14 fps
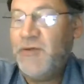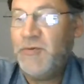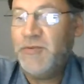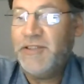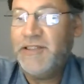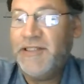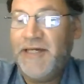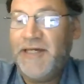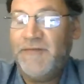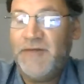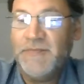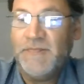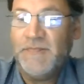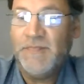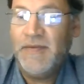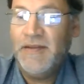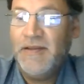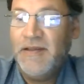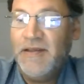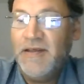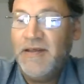field in the Navy.
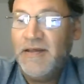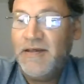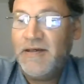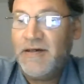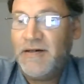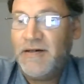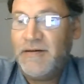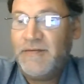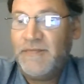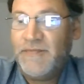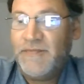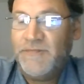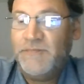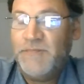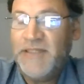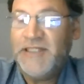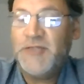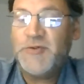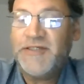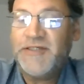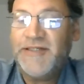Uh, been
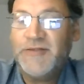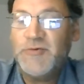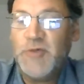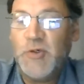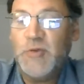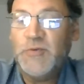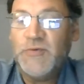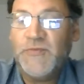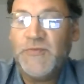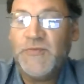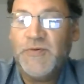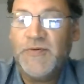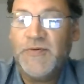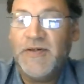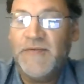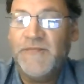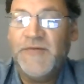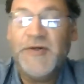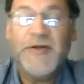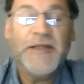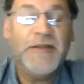interested in drones for a
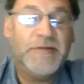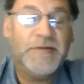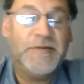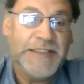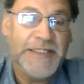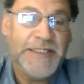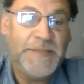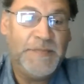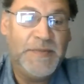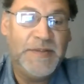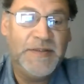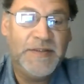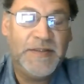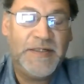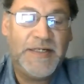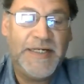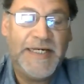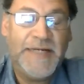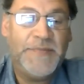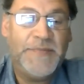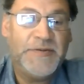very long time. I
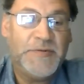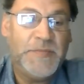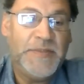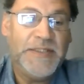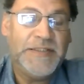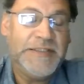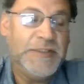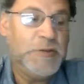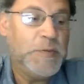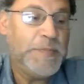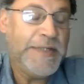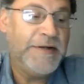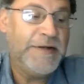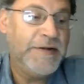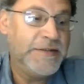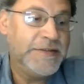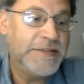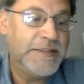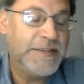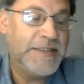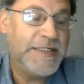happen to be a single
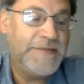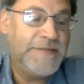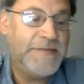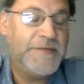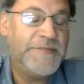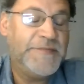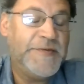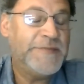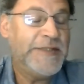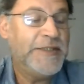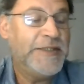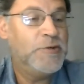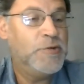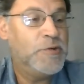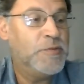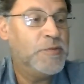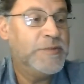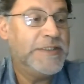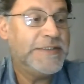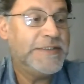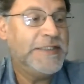parent. I have a 15 year
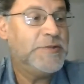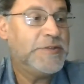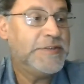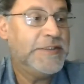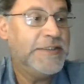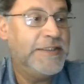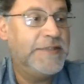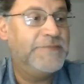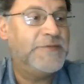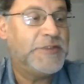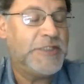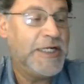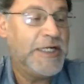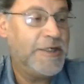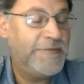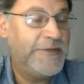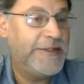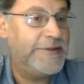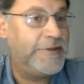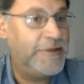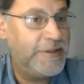old that's interested in
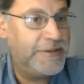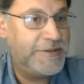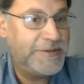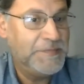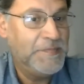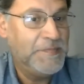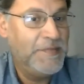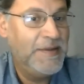photography and arts,